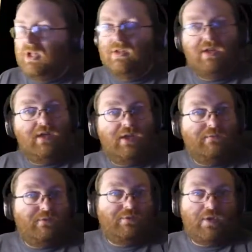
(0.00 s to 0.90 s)
Yeah, if
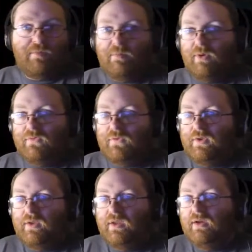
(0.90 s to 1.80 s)
there's no mod for
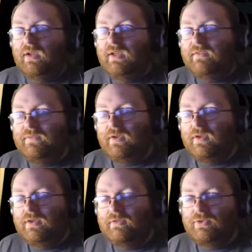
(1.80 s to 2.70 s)
Ola, for
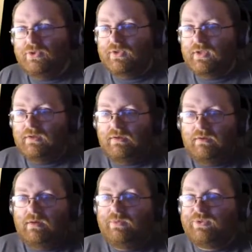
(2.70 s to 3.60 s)
Eurotruck, then
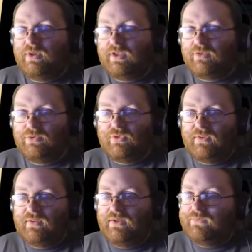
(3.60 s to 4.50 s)
I guess we'll just
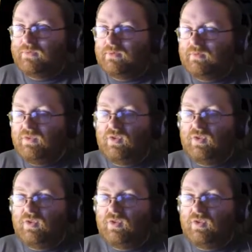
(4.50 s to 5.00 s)
have to live with it.